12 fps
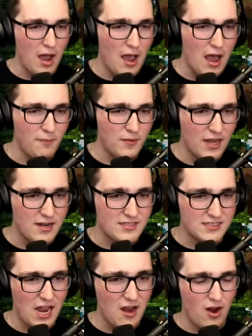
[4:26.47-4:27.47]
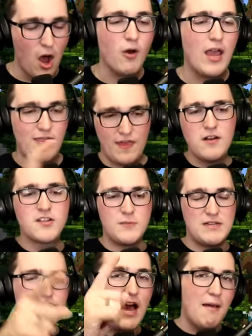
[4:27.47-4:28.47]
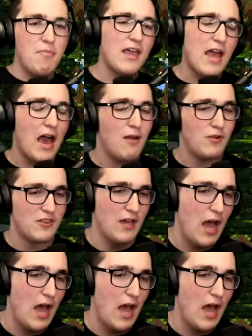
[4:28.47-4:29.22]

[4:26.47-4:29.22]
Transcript: I, I'm kind of scared. Okay, there's me. So I'm the guy with the...